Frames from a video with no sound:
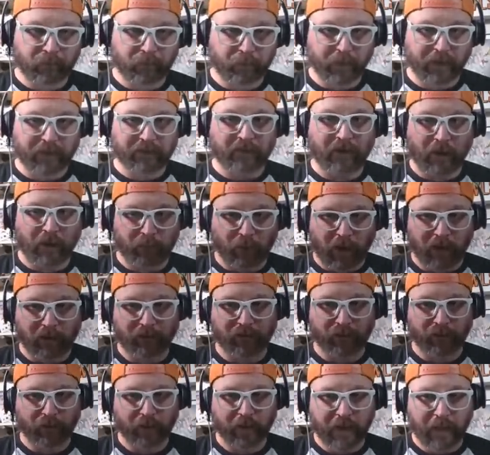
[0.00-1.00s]
big time
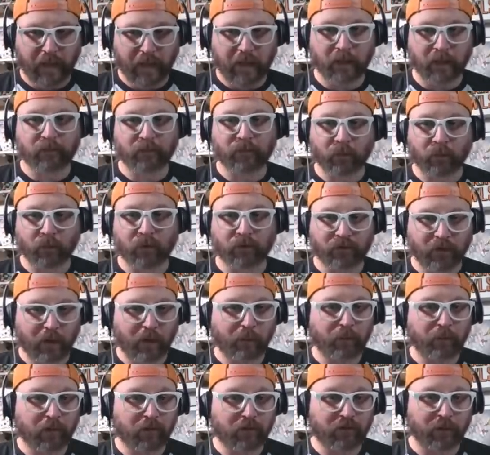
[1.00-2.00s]
rivalry games or
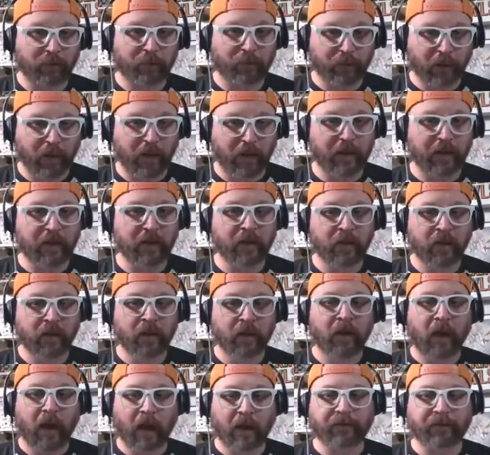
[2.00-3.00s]
championship play,
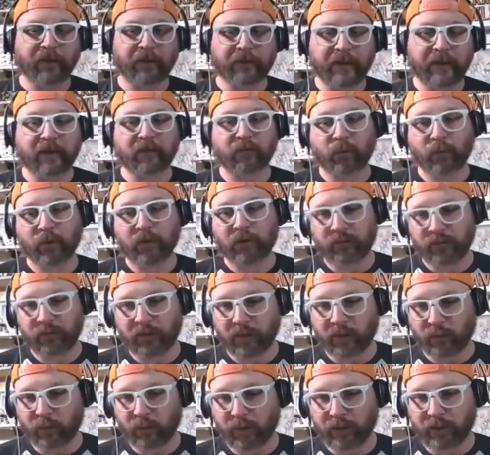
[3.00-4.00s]
I think that's where you
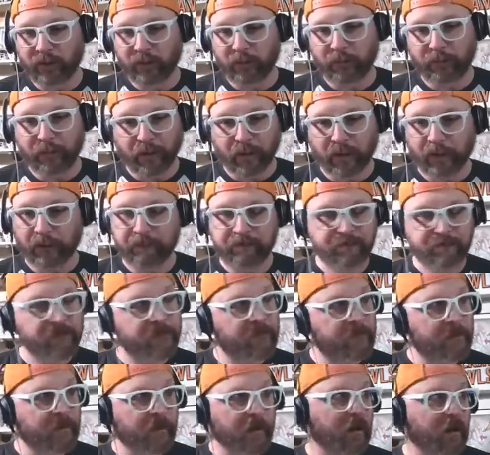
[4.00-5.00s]
stick with it. But
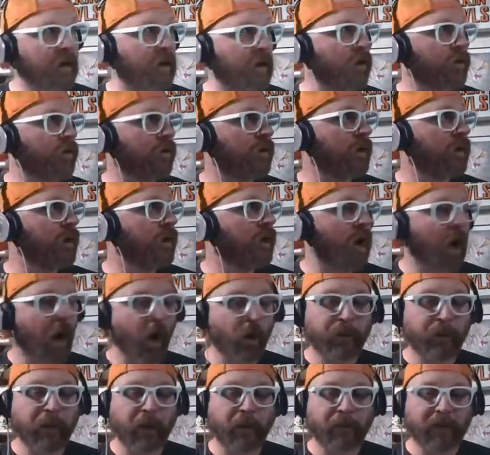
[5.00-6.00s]
you know,
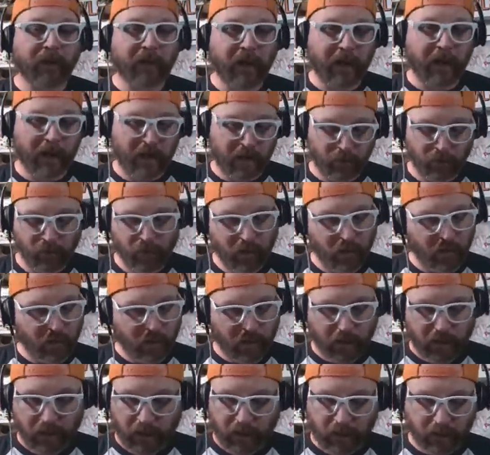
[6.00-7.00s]
homecoming game,
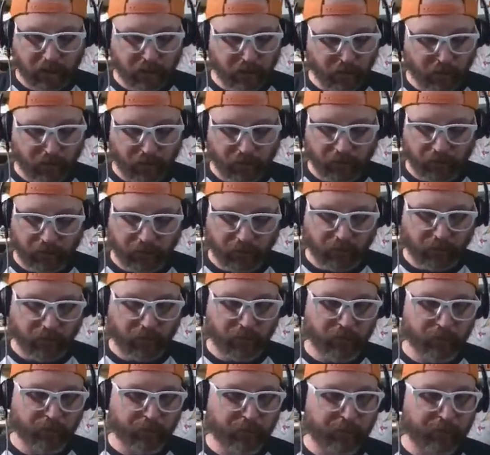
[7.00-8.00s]
uh, you're
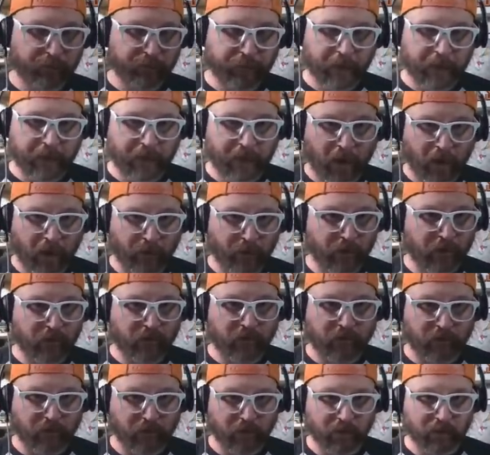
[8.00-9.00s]
you're paying
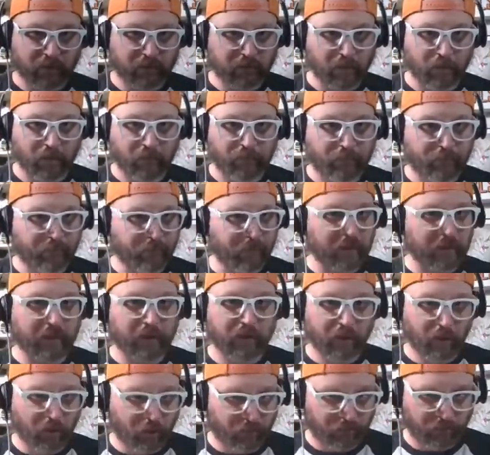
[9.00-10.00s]
homage to to 50
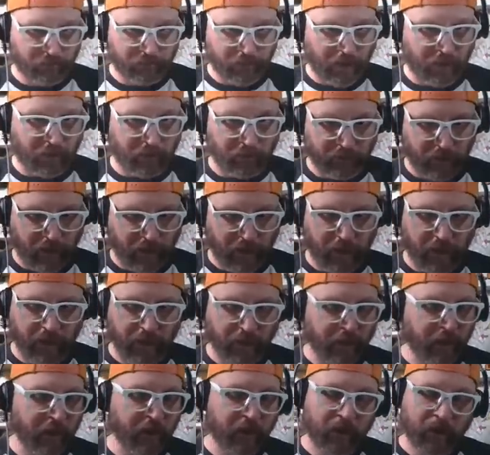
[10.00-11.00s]
years of Title
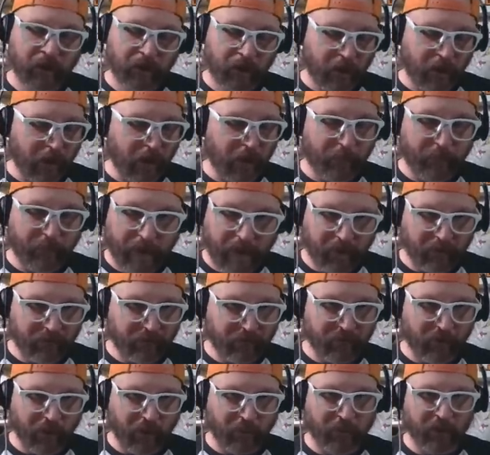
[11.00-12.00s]
IX, uh, Pat
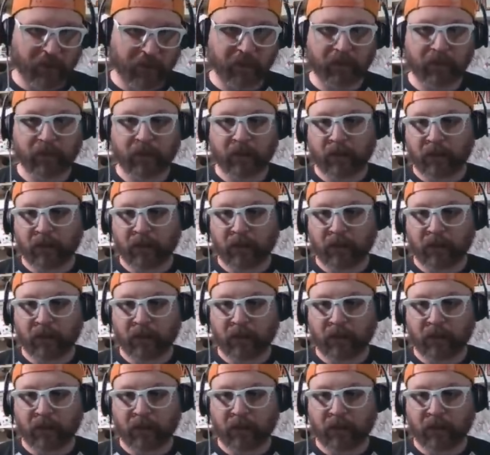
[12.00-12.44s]
Summitt,